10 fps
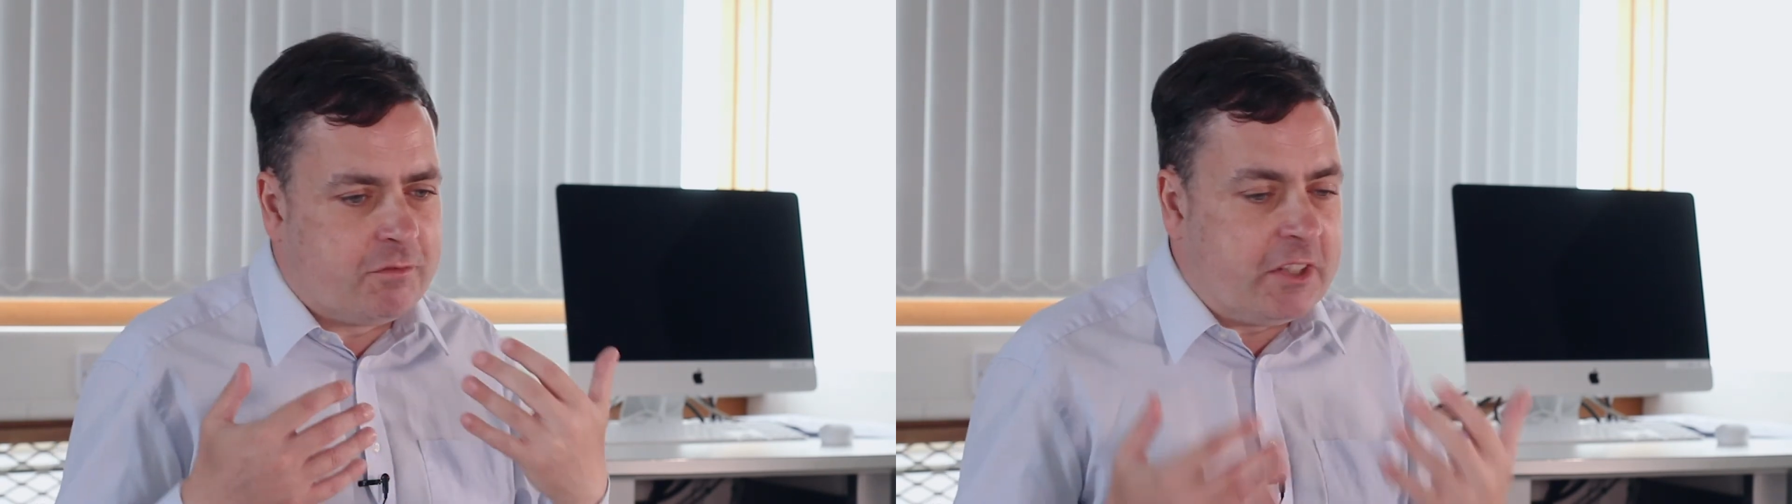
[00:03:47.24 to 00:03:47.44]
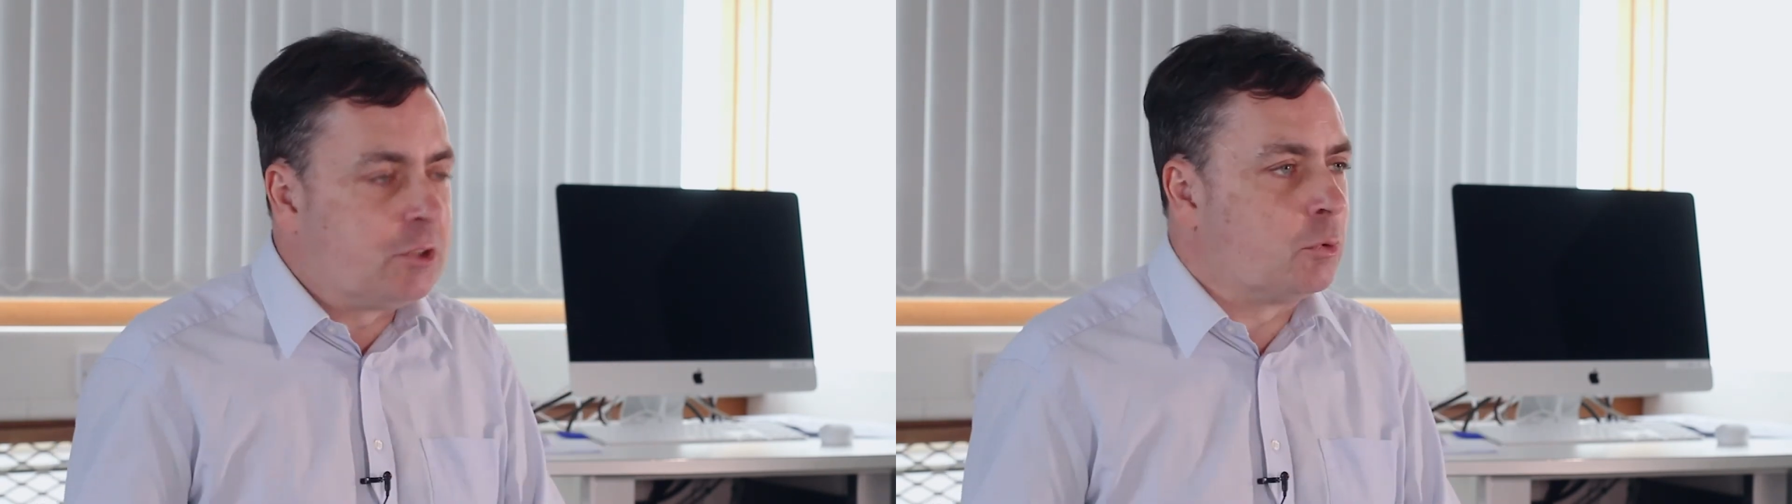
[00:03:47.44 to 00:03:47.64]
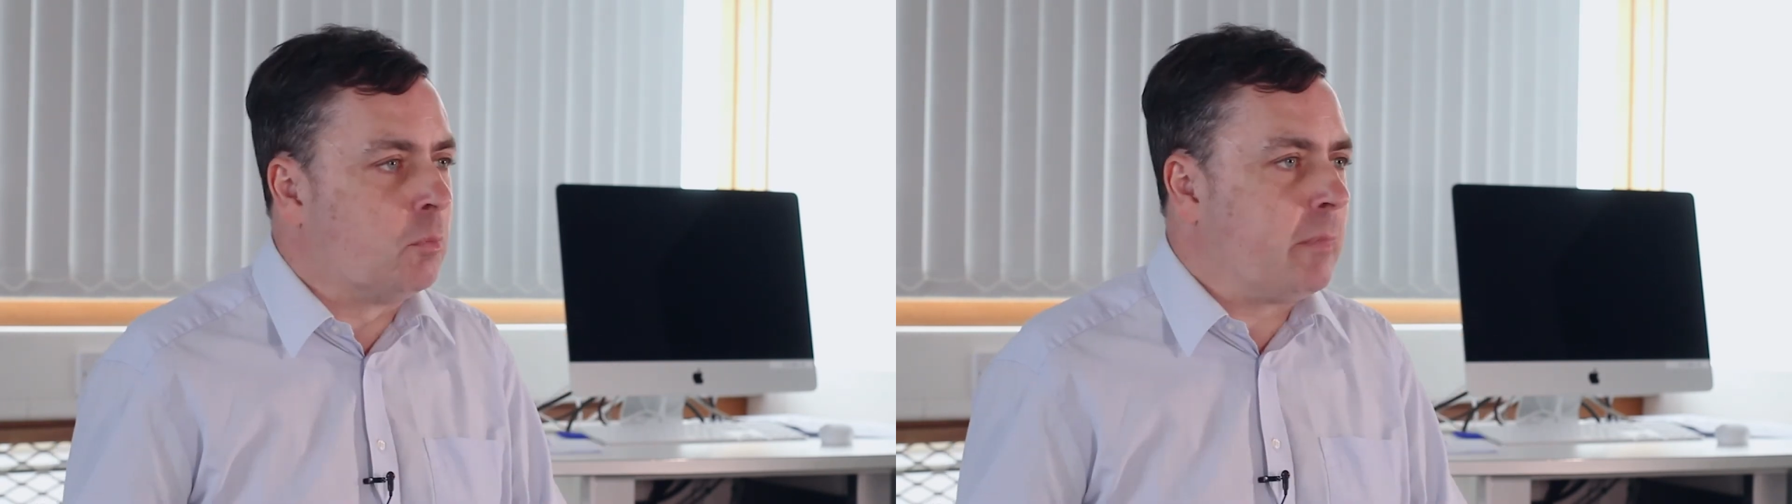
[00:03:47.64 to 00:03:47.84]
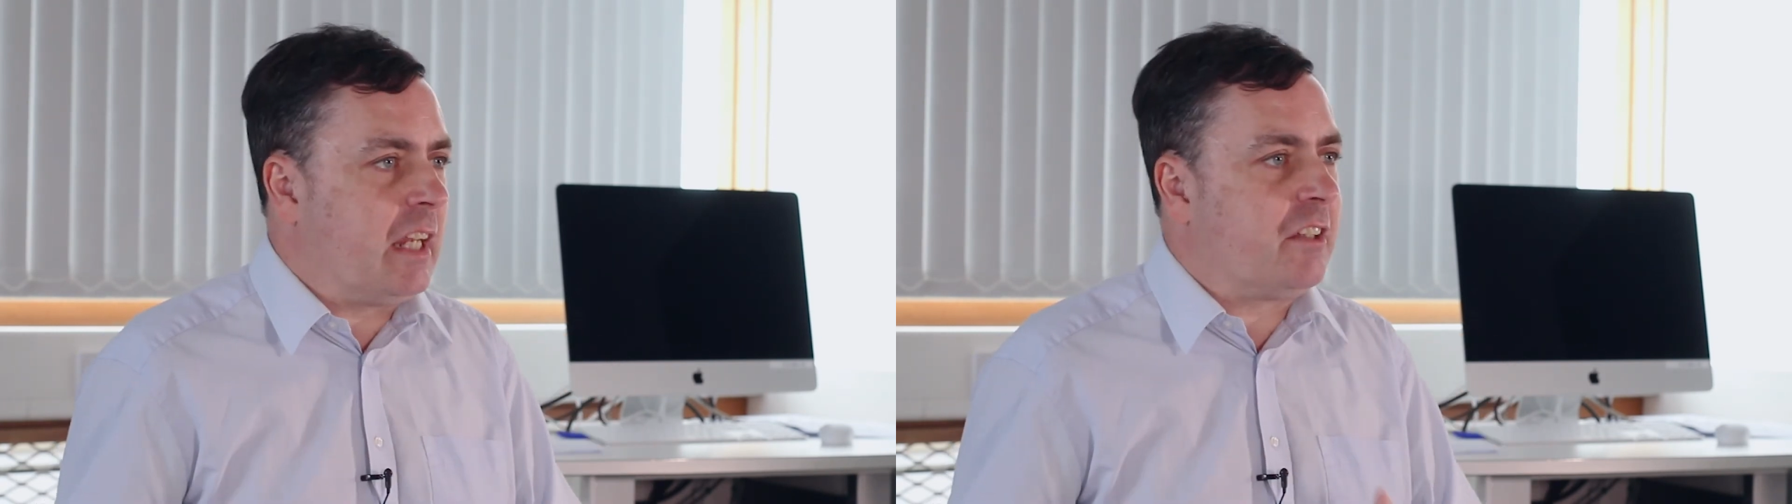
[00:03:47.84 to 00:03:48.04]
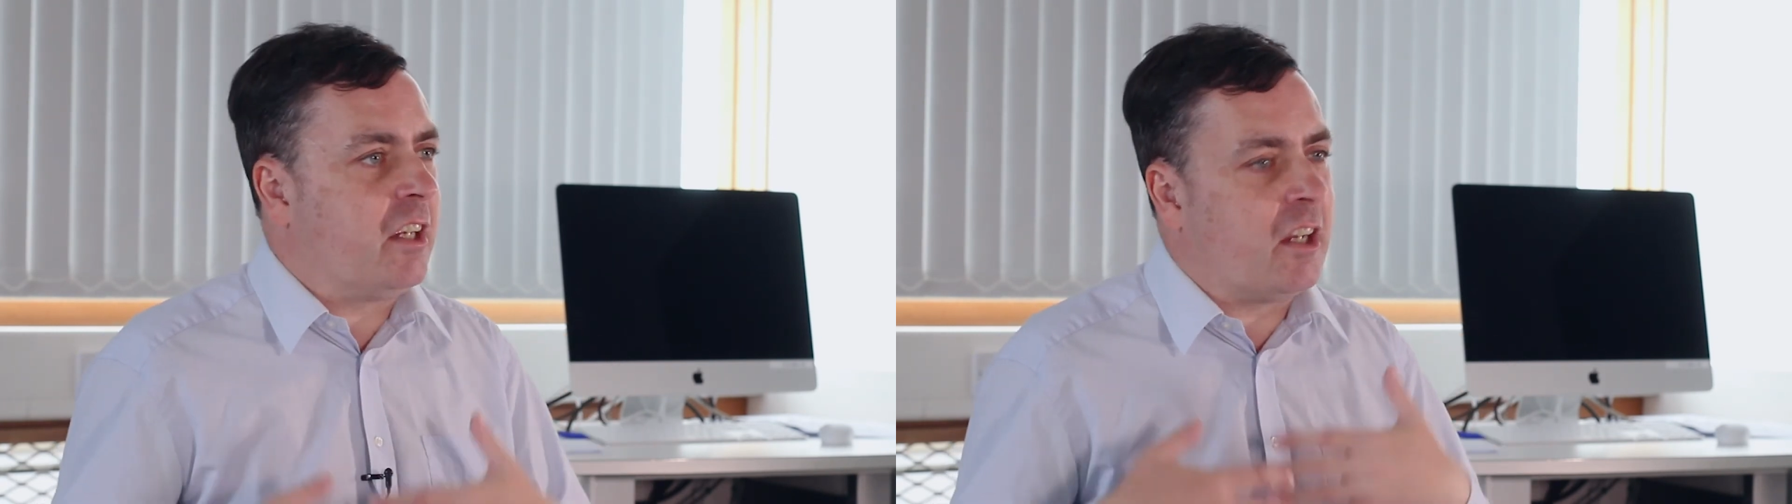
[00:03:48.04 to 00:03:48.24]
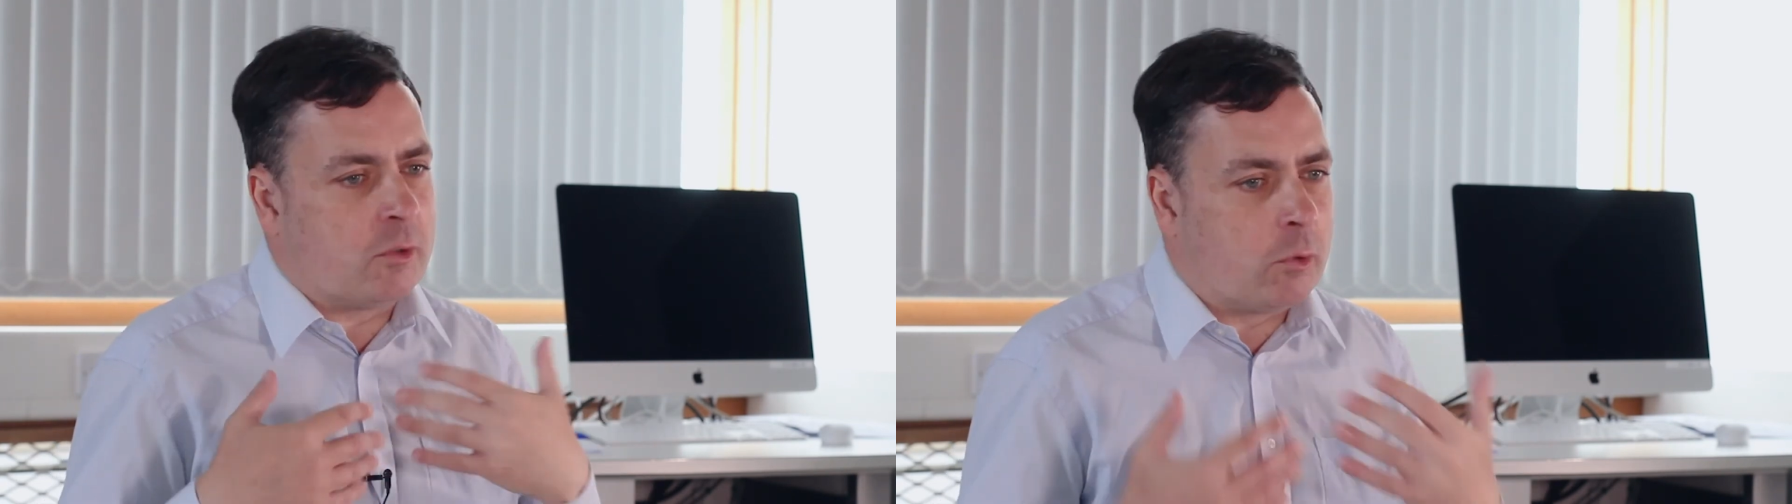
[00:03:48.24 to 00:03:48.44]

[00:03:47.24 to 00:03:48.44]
visual media and